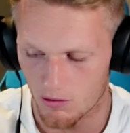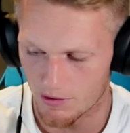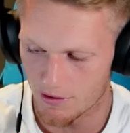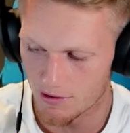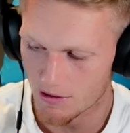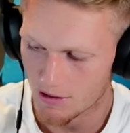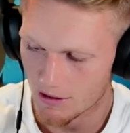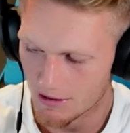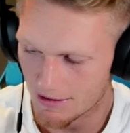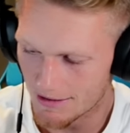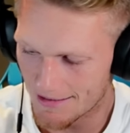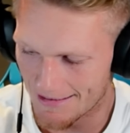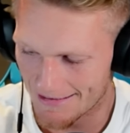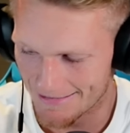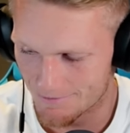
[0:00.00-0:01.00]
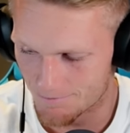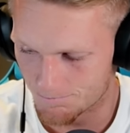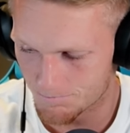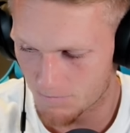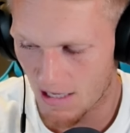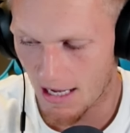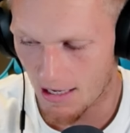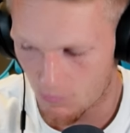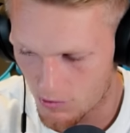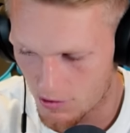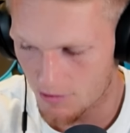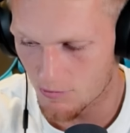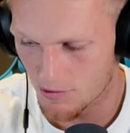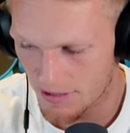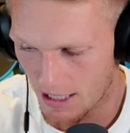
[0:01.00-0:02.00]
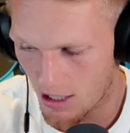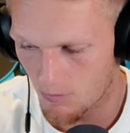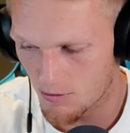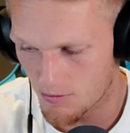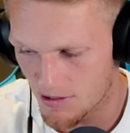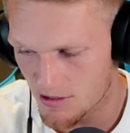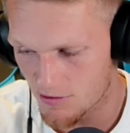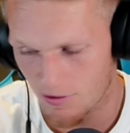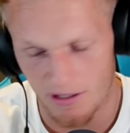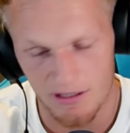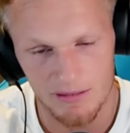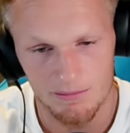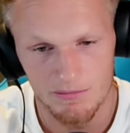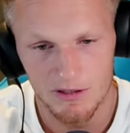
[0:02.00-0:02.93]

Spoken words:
and really helped the mids around him.